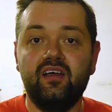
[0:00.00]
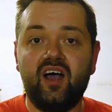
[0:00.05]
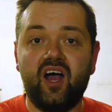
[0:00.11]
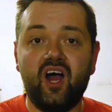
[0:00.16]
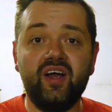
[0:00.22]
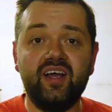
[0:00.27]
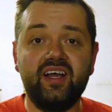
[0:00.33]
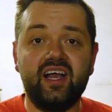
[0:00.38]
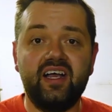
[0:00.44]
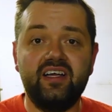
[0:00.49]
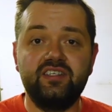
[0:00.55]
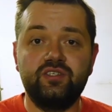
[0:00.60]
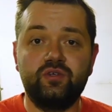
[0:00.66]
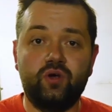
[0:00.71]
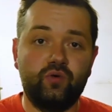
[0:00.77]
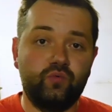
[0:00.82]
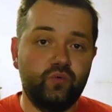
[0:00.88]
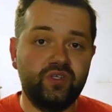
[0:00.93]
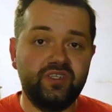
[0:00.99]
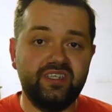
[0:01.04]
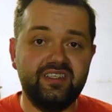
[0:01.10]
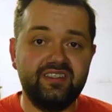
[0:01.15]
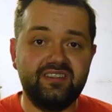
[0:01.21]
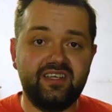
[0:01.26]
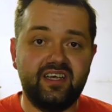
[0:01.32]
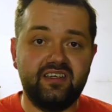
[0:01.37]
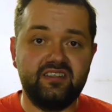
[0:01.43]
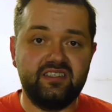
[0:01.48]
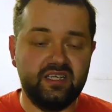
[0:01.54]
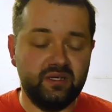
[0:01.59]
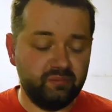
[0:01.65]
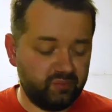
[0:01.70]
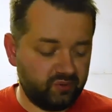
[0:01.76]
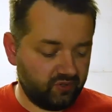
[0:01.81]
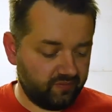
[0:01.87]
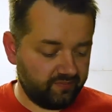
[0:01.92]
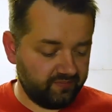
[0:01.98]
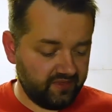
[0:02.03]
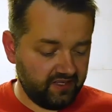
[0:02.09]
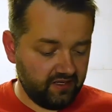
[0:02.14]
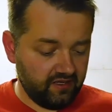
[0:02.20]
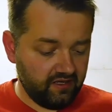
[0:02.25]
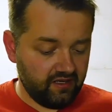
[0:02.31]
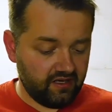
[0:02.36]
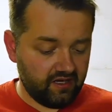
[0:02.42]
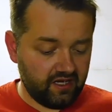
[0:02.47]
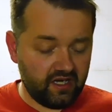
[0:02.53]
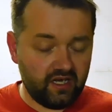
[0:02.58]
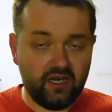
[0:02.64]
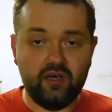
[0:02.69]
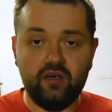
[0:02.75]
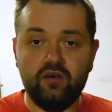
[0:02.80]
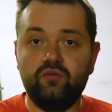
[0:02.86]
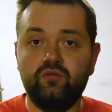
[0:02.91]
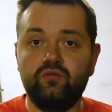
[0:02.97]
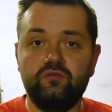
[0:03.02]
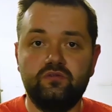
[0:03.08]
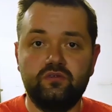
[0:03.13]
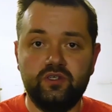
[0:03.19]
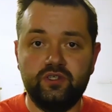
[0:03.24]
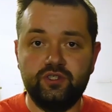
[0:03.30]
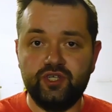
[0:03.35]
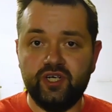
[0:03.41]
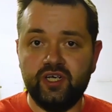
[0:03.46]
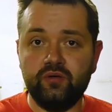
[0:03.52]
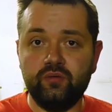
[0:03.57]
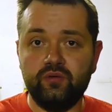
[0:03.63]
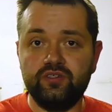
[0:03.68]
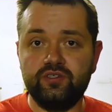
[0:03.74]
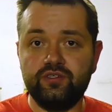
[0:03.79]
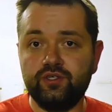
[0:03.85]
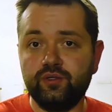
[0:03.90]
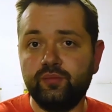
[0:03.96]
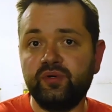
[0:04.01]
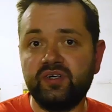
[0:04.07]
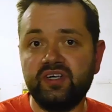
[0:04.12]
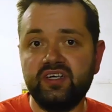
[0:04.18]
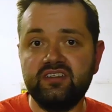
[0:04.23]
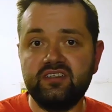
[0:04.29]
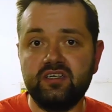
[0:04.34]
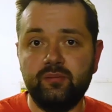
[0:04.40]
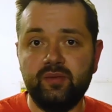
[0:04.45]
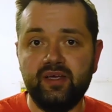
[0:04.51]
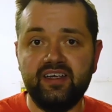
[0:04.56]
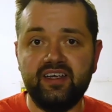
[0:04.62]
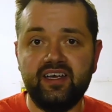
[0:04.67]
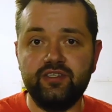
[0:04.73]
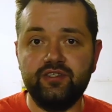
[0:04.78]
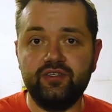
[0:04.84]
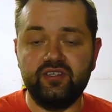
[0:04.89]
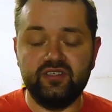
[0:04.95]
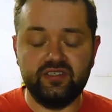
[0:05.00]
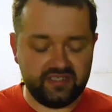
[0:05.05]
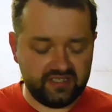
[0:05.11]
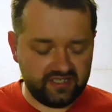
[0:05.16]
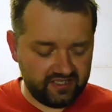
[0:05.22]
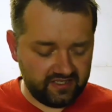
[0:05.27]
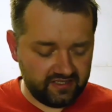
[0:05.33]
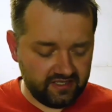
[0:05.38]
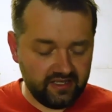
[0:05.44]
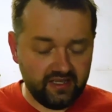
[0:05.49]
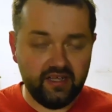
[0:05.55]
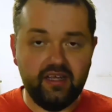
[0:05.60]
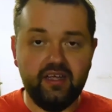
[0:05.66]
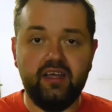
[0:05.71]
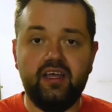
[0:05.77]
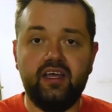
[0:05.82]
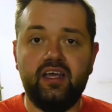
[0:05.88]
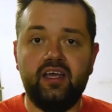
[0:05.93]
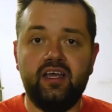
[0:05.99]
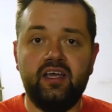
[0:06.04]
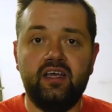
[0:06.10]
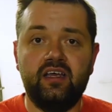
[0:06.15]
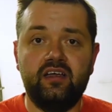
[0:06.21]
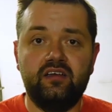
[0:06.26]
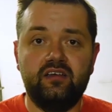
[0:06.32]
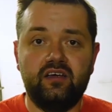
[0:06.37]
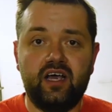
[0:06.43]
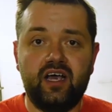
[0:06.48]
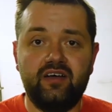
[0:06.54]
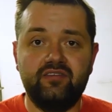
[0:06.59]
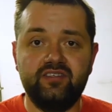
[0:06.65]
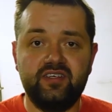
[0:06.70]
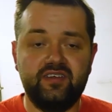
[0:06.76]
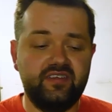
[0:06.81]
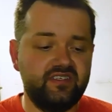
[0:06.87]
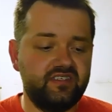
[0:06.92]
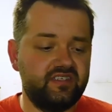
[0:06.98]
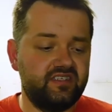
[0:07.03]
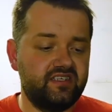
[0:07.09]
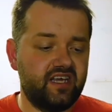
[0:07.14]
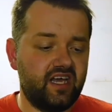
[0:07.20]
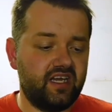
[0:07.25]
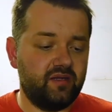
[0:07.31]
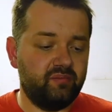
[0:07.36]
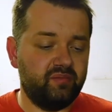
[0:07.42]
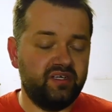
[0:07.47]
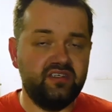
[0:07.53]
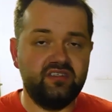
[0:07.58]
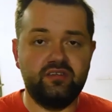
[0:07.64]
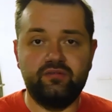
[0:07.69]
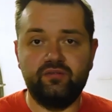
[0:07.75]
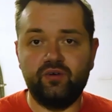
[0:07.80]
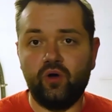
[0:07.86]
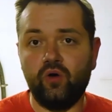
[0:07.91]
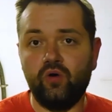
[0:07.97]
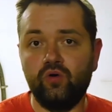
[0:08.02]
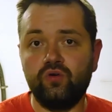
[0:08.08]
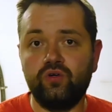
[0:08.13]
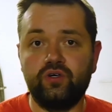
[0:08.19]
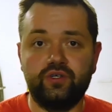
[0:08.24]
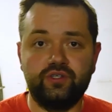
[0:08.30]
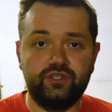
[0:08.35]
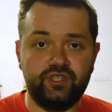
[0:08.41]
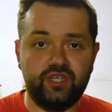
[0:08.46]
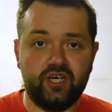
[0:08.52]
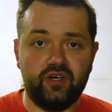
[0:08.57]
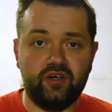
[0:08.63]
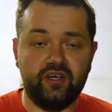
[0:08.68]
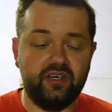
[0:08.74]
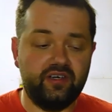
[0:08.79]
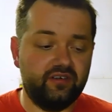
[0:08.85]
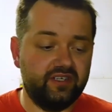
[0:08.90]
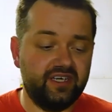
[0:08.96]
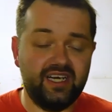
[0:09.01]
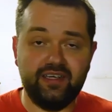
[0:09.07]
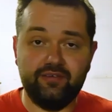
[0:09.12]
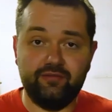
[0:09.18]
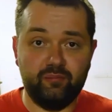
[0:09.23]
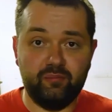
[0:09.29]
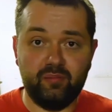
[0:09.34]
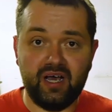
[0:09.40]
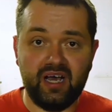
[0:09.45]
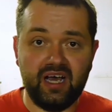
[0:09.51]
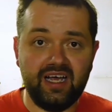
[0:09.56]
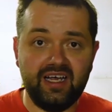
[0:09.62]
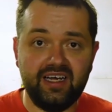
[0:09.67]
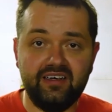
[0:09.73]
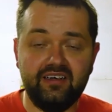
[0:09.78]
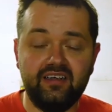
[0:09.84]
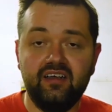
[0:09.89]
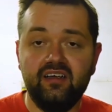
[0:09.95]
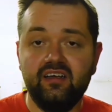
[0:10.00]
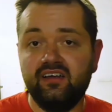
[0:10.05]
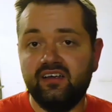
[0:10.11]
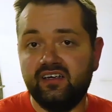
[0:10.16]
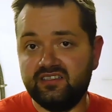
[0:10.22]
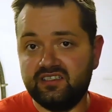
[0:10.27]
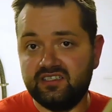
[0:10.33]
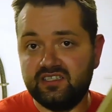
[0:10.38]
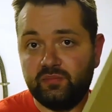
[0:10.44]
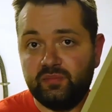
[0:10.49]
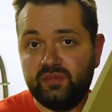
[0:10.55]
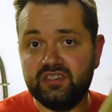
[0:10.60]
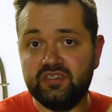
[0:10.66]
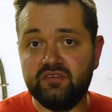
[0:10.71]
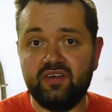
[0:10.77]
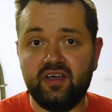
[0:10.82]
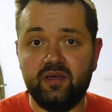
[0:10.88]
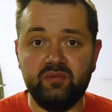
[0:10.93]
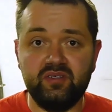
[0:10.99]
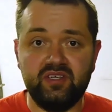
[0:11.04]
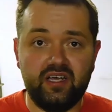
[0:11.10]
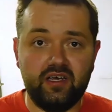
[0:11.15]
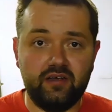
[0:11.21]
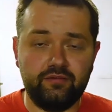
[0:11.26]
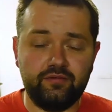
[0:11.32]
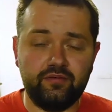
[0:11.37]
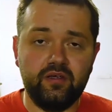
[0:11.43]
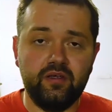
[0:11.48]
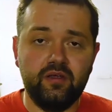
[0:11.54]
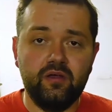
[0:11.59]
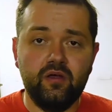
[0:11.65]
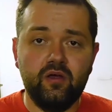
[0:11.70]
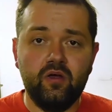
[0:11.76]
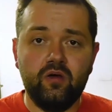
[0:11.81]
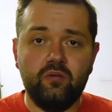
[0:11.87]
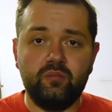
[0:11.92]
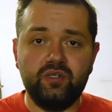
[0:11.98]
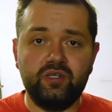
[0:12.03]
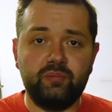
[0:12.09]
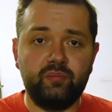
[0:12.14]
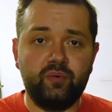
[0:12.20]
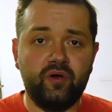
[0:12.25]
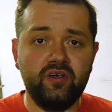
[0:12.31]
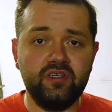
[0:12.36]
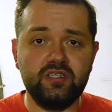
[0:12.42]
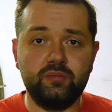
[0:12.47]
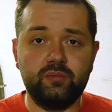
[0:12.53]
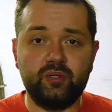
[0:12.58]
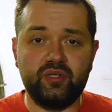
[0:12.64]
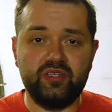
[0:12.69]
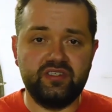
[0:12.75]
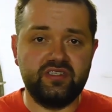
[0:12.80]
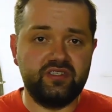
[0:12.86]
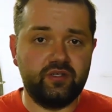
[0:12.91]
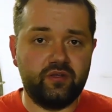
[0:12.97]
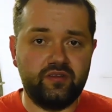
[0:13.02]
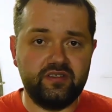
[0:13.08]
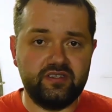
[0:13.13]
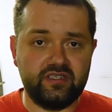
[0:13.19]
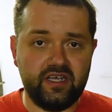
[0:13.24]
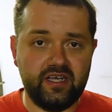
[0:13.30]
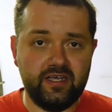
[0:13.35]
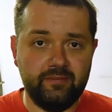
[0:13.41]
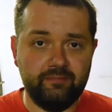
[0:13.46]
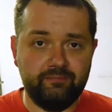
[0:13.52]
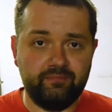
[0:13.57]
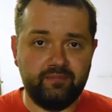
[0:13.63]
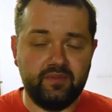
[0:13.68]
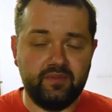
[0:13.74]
Alright guys, so it really is that simple. The jig was super easy to make, as you could see, and obviously this is not a piece of oak or cherry or not even pine. This is a piece of MDF, but the principle is still the same.